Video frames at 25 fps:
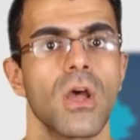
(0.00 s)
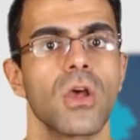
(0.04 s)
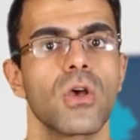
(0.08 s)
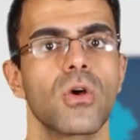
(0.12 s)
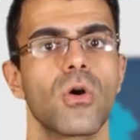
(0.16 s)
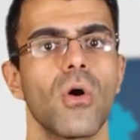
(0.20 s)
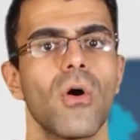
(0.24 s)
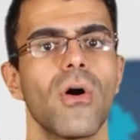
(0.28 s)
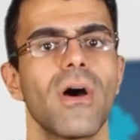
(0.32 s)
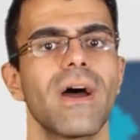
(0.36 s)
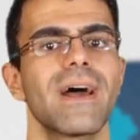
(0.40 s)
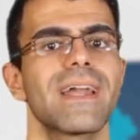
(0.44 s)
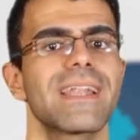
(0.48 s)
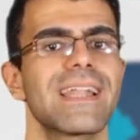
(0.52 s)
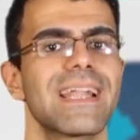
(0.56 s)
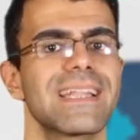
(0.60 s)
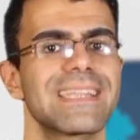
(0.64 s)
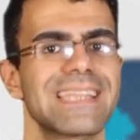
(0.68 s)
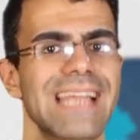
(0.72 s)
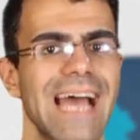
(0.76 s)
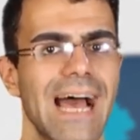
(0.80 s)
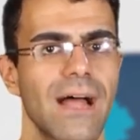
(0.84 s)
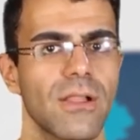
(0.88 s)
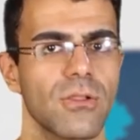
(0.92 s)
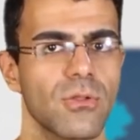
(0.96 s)
Go ahead
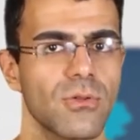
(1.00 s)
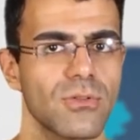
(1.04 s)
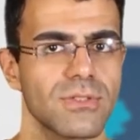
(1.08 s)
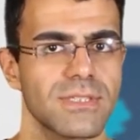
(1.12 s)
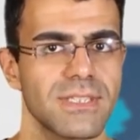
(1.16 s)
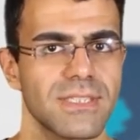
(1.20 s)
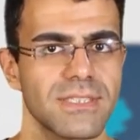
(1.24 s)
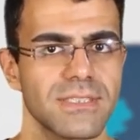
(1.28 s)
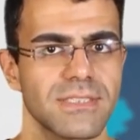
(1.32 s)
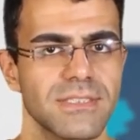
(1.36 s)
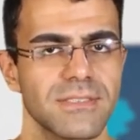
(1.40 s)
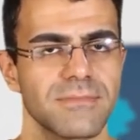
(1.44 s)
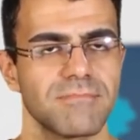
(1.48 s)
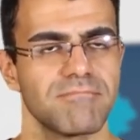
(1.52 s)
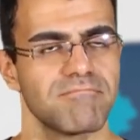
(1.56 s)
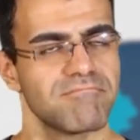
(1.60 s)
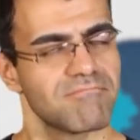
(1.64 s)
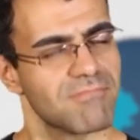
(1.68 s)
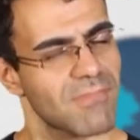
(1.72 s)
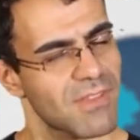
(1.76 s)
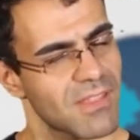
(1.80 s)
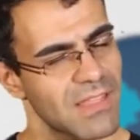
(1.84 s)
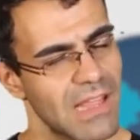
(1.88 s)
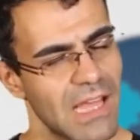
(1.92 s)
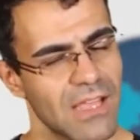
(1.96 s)
and download it.
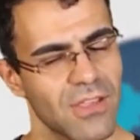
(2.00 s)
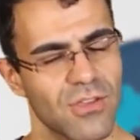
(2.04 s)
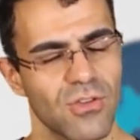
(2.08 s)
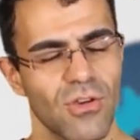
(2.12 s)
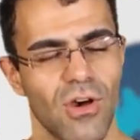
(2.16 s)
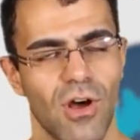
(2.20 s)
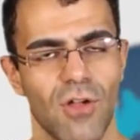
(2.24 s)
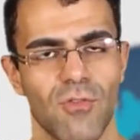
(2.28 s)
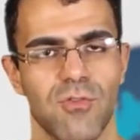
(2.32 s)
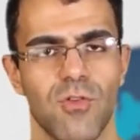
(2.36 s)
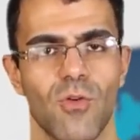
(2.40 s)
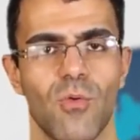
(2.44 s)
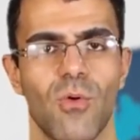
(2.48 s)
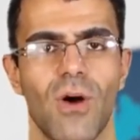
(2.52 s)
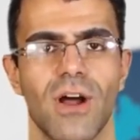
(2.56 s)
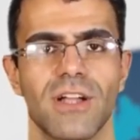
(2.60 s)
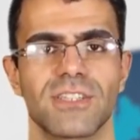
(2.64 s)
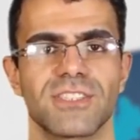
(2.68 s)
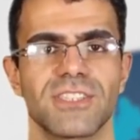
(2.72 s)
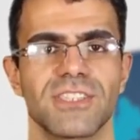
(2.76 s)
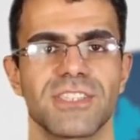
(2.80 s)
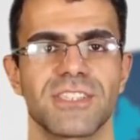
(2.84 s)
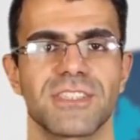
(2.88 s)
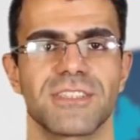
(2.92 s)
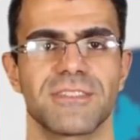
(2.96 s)
Thank you all for
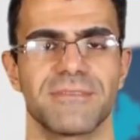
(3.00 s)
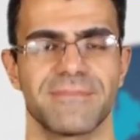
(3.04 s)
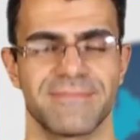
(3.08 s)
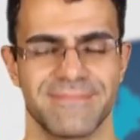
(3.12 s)
watching.